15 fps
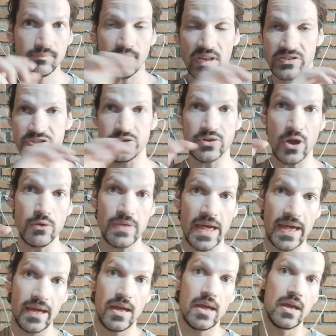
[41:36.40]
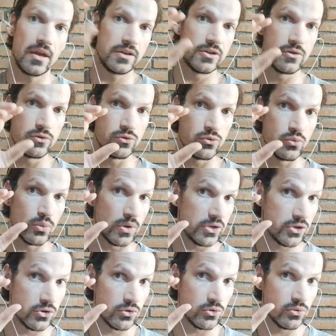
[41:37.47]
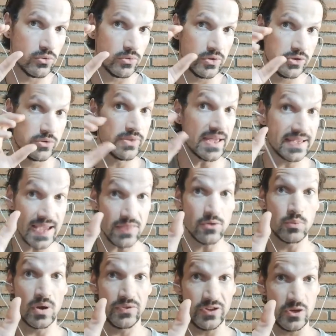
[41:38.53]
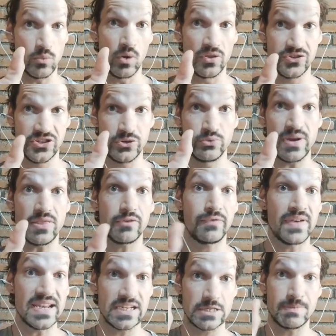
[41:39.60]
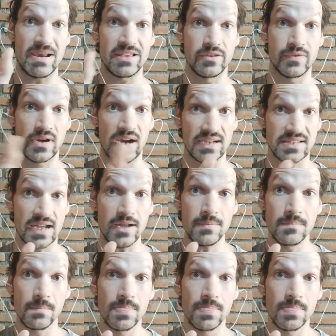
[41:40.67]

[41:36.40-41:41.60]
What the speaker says: So you go there, you then get the word that you want, so you'll get the phonetic spelling of clutter,